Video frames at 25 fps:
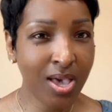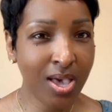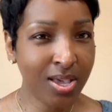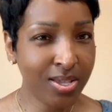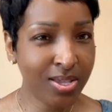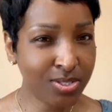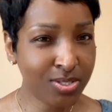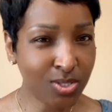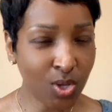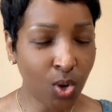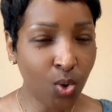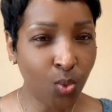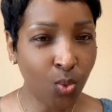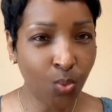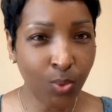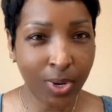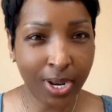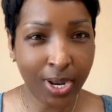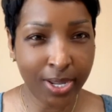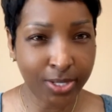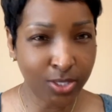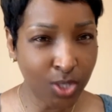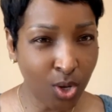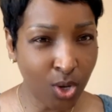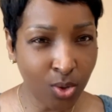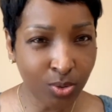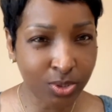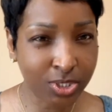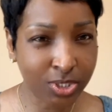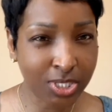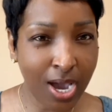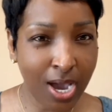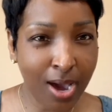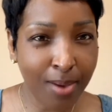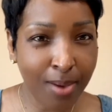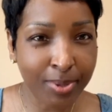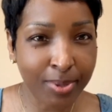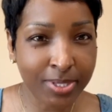So when I don't
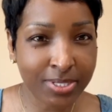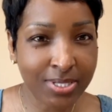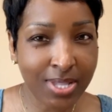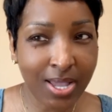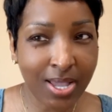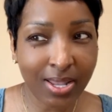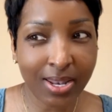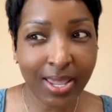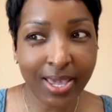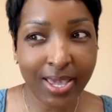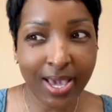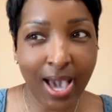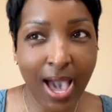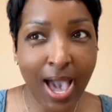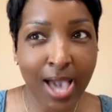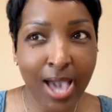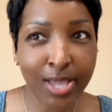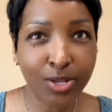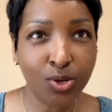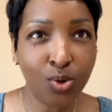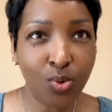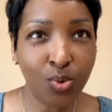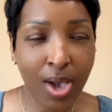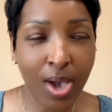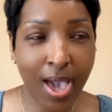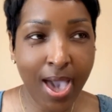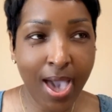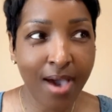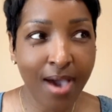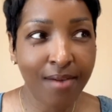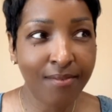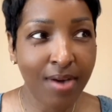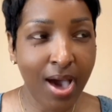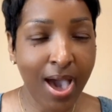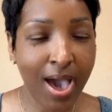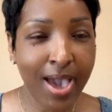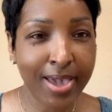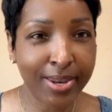shop, it's not like I don't have
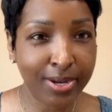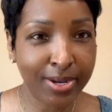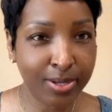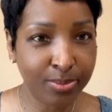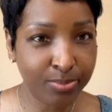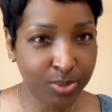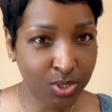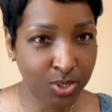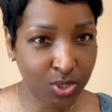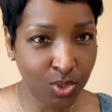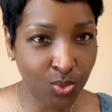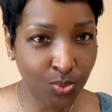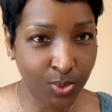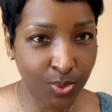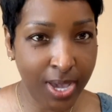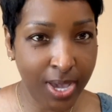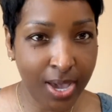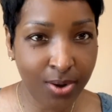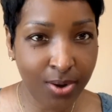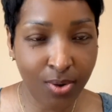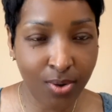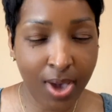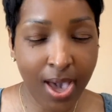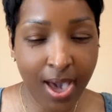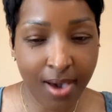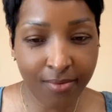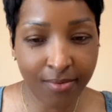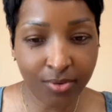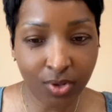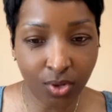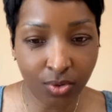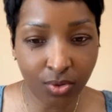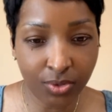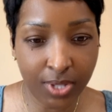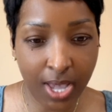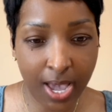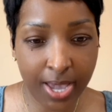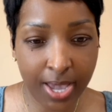items to wear. I don't have
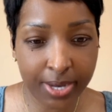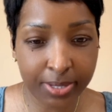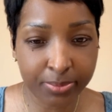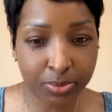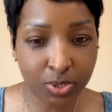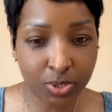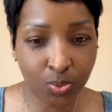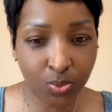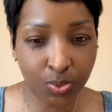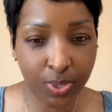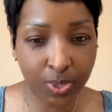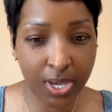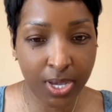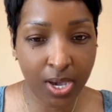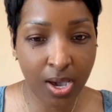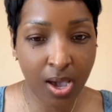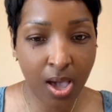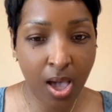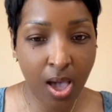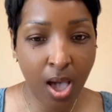clothing items to wear.